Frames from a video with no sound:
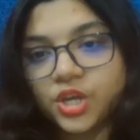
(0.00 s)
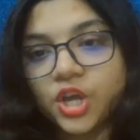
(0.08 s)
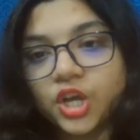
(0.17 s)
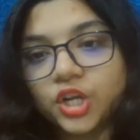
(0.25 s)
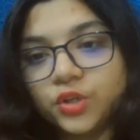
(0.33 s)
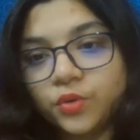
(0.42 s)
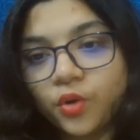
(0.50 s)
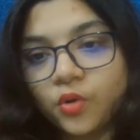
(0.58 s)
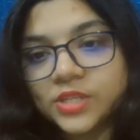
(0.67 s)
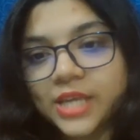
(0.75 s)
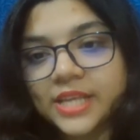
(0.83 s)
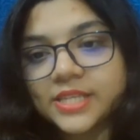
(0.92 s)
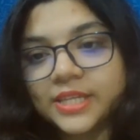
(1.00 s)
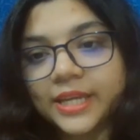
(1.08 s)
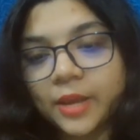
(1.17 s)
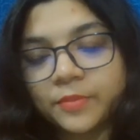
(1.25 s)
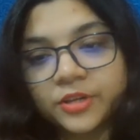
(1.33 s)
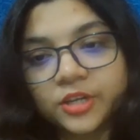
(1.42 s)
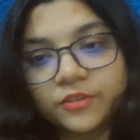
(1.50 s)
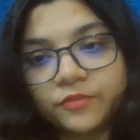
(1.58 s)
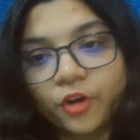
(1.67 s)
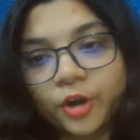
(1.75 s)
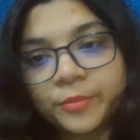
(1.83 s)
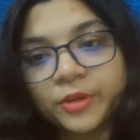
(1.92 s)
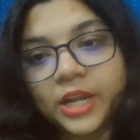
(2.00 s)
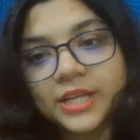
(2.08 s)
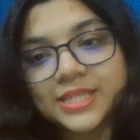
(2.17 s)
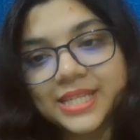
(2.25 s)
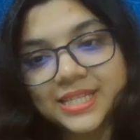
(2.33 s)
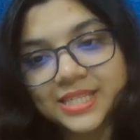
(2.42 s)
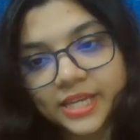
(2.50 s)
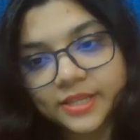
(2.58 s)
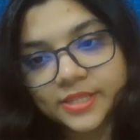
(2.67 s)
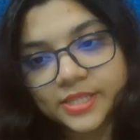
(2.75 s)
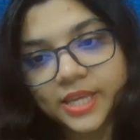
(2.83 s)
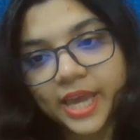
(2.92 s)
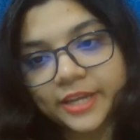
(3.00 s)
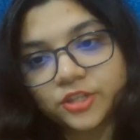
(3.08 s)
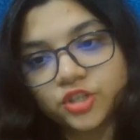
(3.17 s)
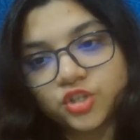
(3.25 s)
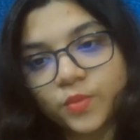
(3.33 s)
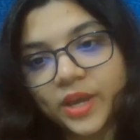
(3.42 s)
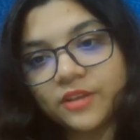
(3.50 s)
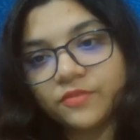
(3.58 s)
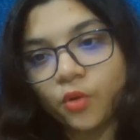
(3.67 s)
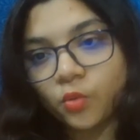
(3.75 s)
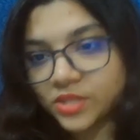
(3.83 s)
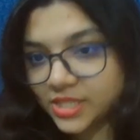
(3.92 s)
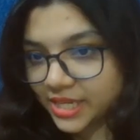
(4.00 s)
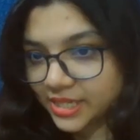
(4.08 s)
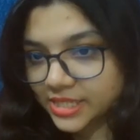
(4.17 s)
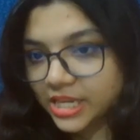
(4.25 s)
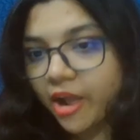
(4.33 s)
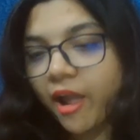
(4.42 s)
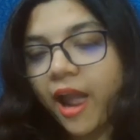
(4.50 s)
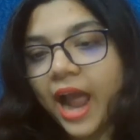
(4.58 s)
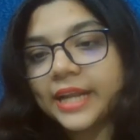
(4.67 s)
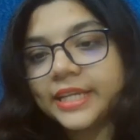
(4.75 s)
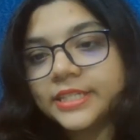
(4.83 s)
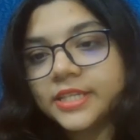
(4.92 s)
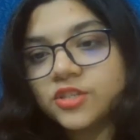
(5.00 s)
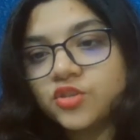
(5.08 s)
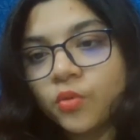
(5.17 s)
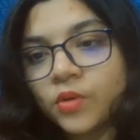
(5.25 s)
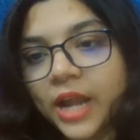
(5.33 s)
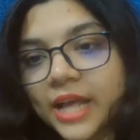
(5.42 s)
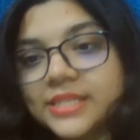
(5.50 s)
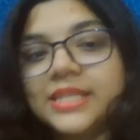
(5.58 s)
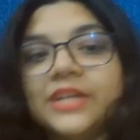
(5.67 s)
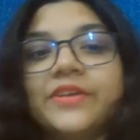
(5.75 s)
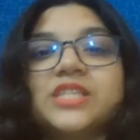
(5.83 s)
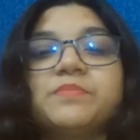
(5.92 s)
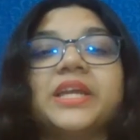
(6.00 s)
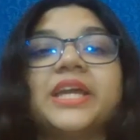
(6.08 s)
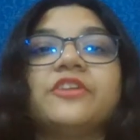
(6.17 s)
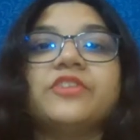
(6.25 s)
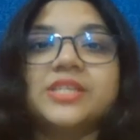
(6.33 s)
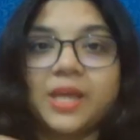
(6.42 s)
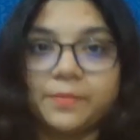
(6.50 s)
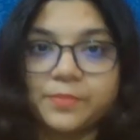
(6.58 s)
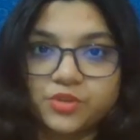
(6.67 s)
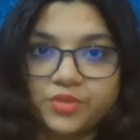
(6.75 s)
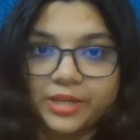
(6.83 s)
Glucose has the chemical formula C6H12O6 and it is known as the respiratory substrate,